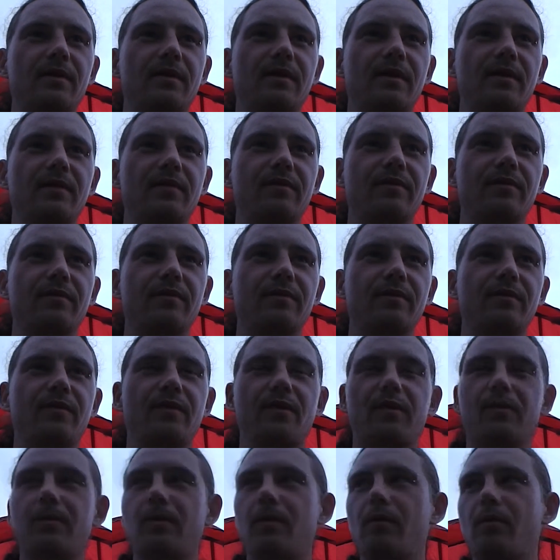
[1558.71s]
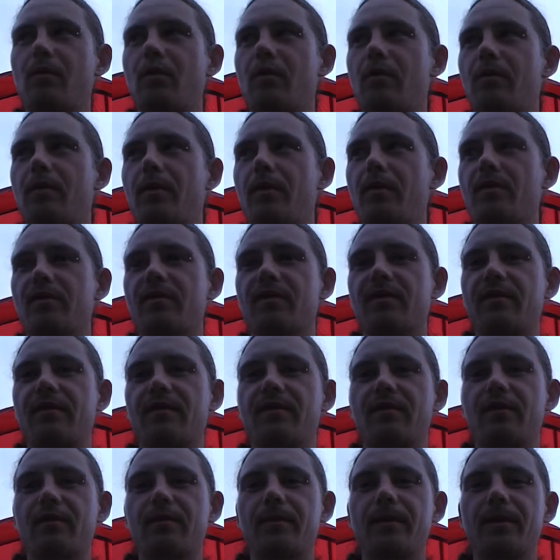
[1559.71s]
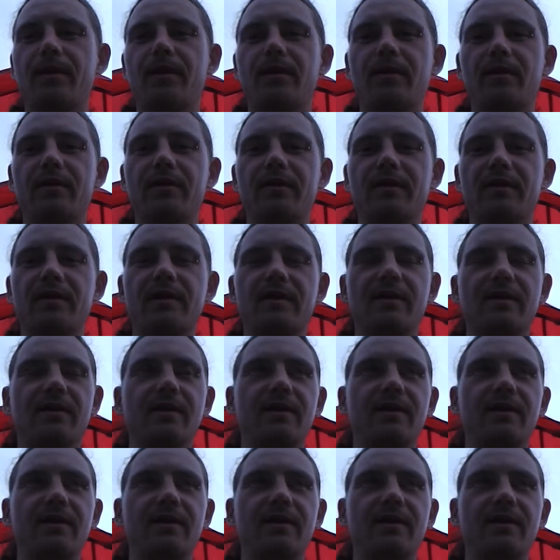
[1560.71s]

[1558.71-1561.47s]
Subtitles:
filled my water bottles up for me kindly,